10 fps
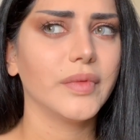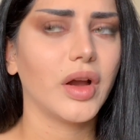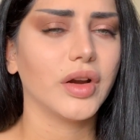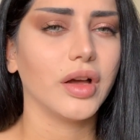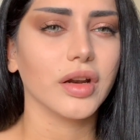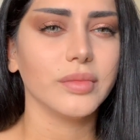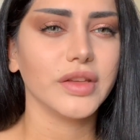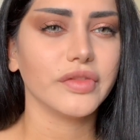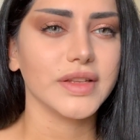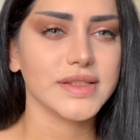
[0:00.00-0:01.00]
are not on
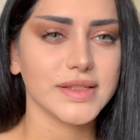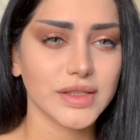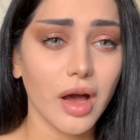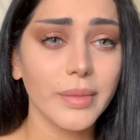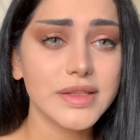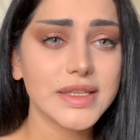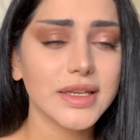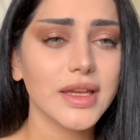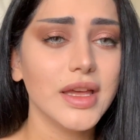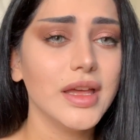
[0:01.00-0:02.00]
my friends list
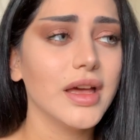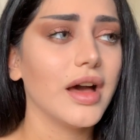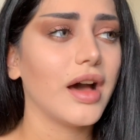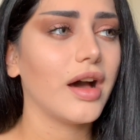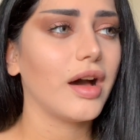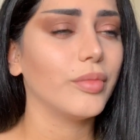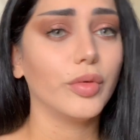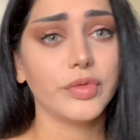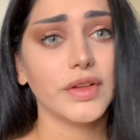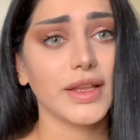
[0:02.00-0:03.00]
commenting.
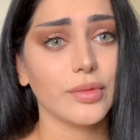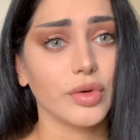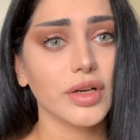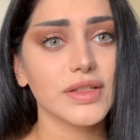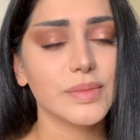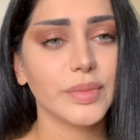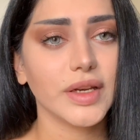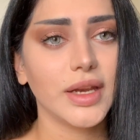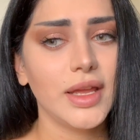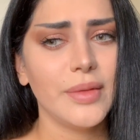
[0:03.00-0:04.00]
Hopefully that works,
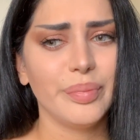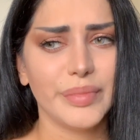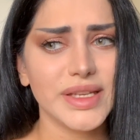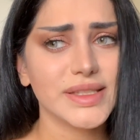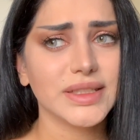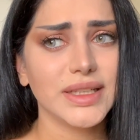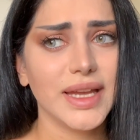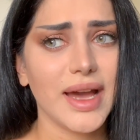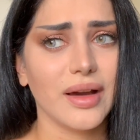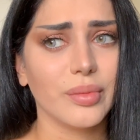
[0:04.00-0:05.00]
but basically,
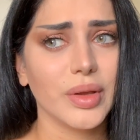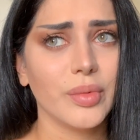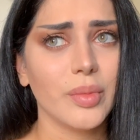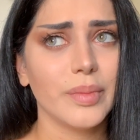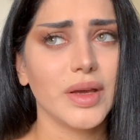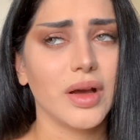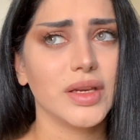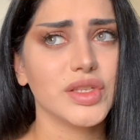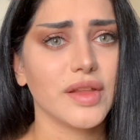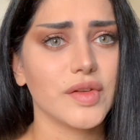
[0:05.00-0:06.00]
yeah, we won't be on
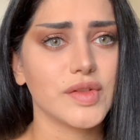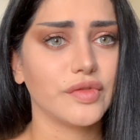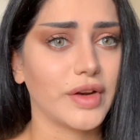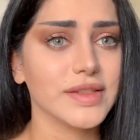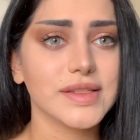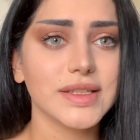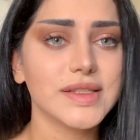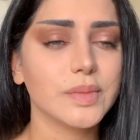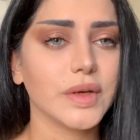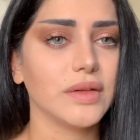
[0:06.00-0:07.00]
each other's friends
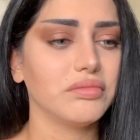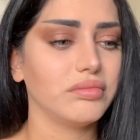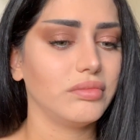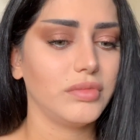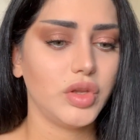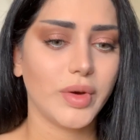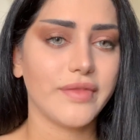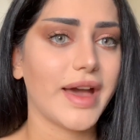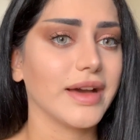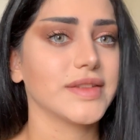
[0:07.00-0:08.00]
list, but you
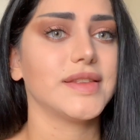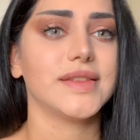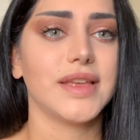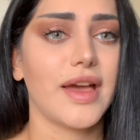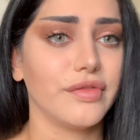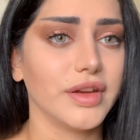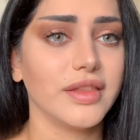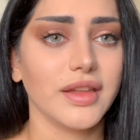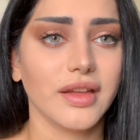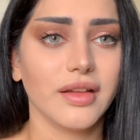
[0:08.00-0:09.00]
have access to
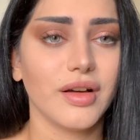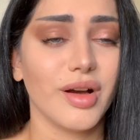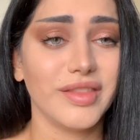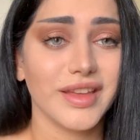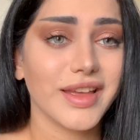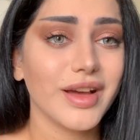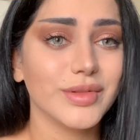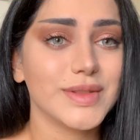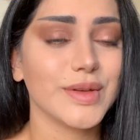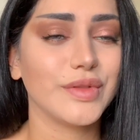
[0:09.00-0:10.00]
everything on the
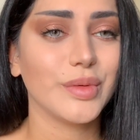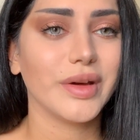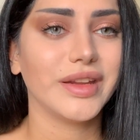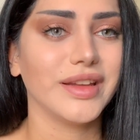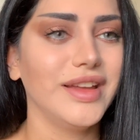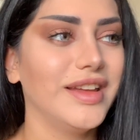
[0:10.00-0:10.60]
account. So if you want to